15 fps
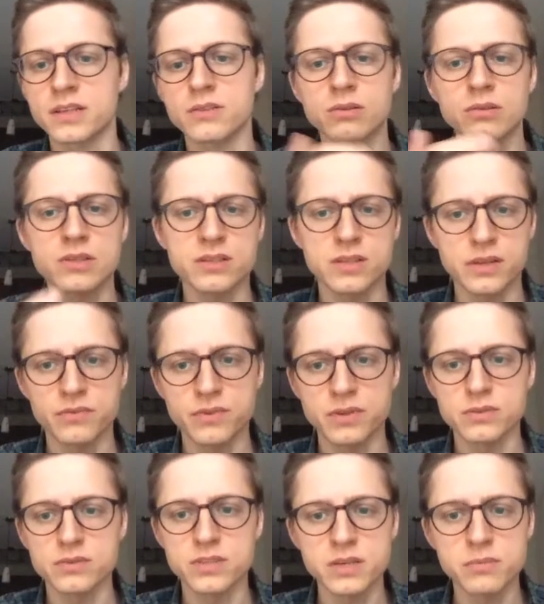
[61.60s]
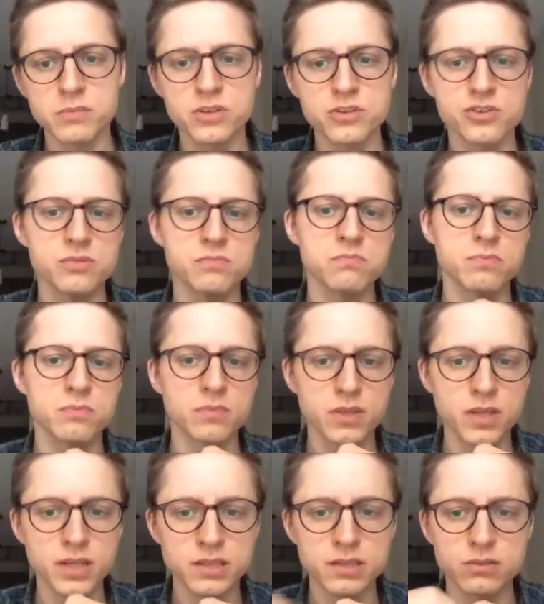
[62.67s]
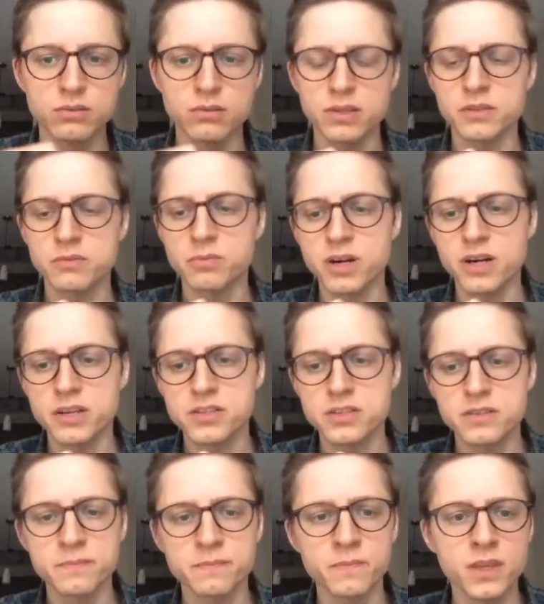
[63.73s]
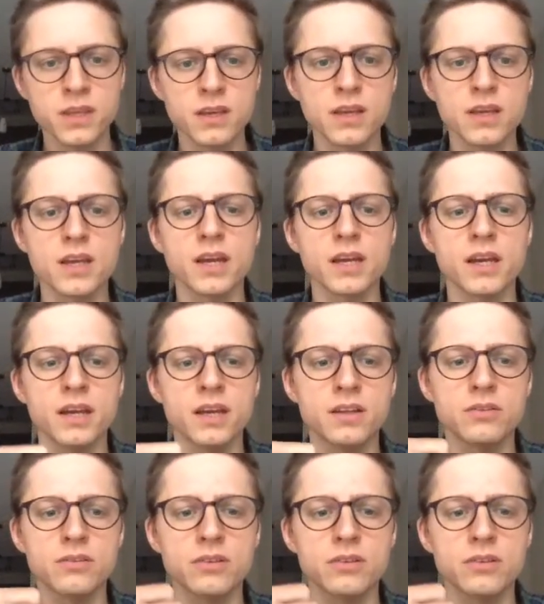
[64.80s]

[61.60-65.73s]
only 3 fields: image, title, and price. And